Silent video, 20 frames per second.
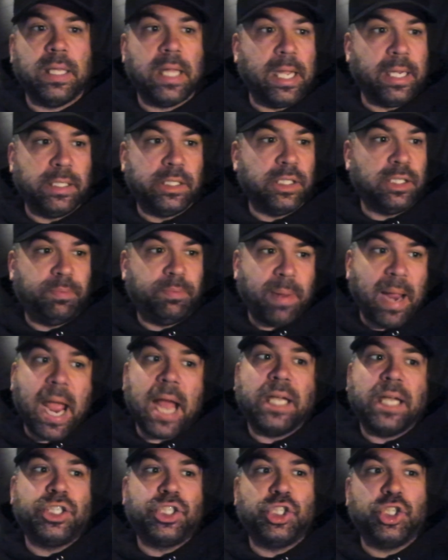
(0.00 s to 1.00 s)
just
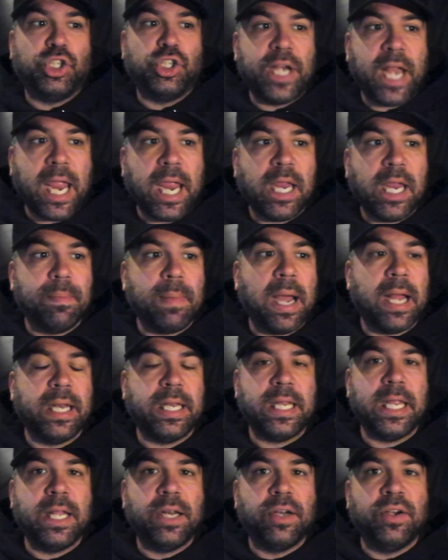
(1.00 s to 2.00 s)
bashed your name on the
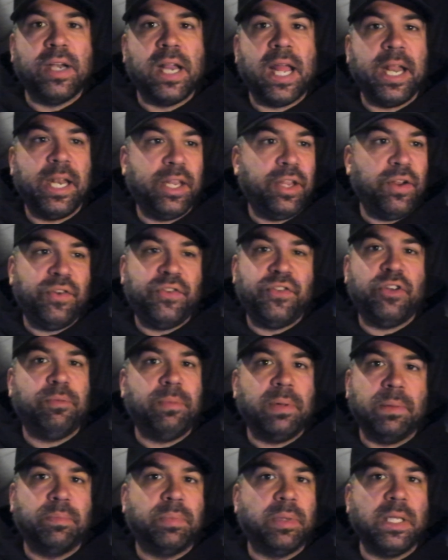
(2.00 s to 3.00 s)
internet and YouTube
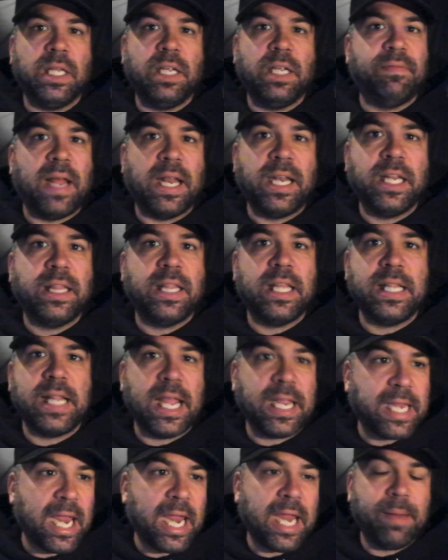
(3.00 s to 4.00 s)
and believed anything that
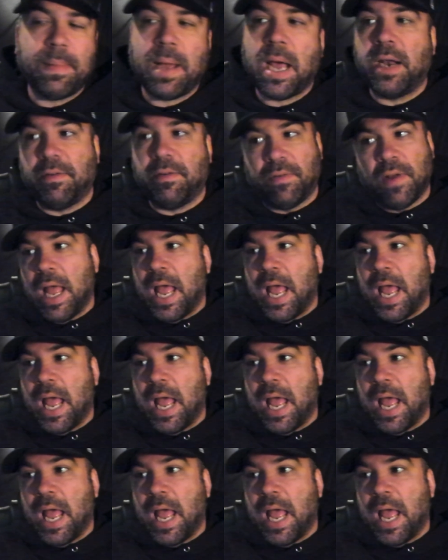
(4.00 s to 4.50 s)
came out of